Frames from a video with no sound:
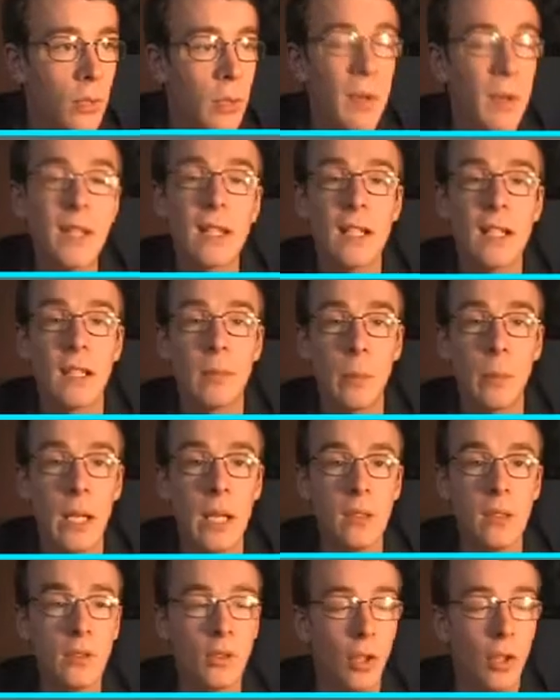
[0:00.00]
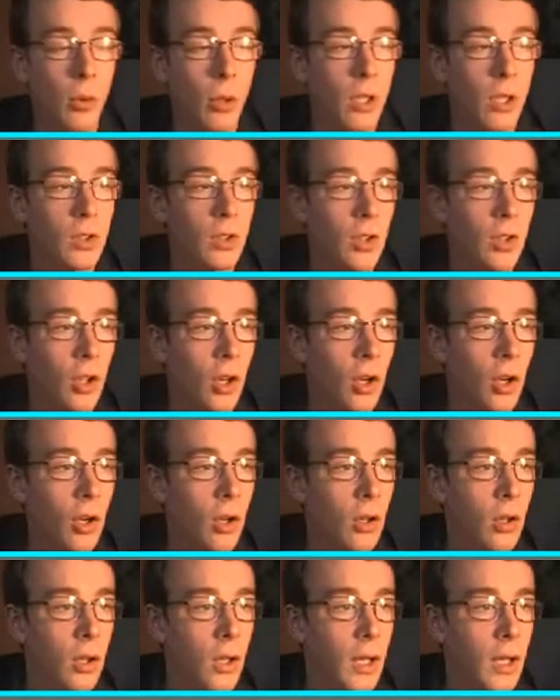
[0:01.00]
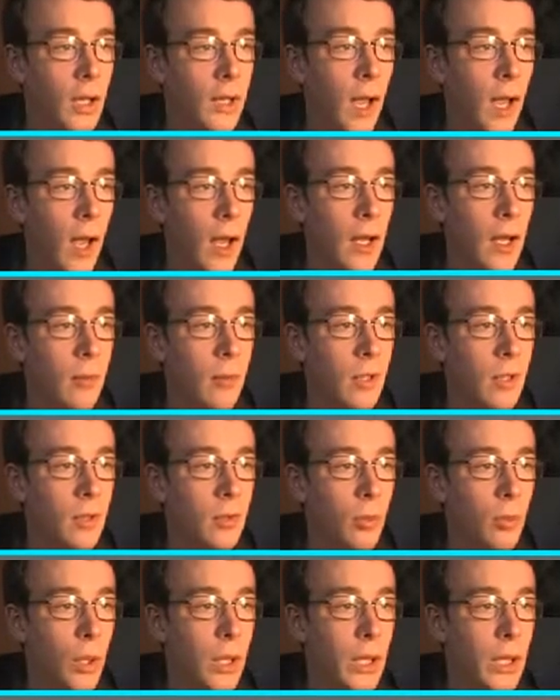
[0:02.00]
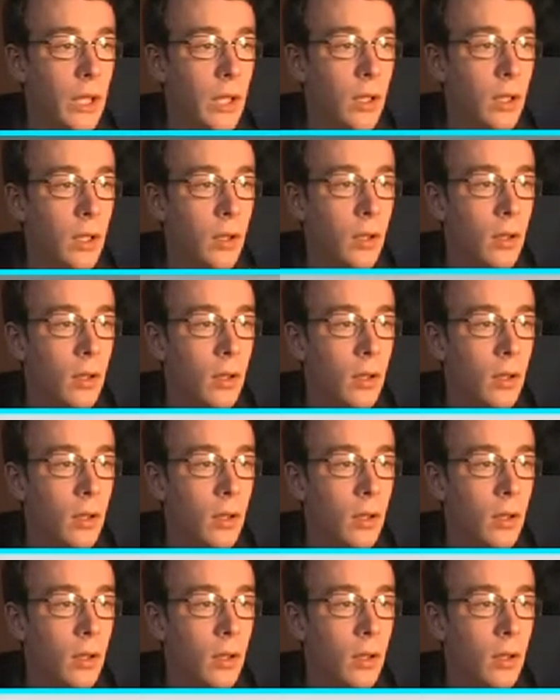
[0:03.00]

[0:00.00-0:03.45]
That makes his speed slower, so he can't hit me as quick.